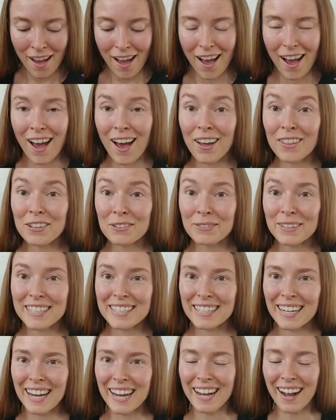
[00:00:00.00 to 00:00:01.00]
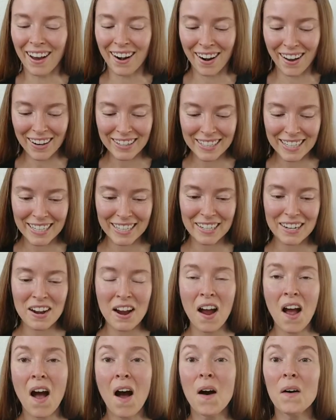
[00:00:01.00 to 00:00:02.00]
Uh, the reason I got on here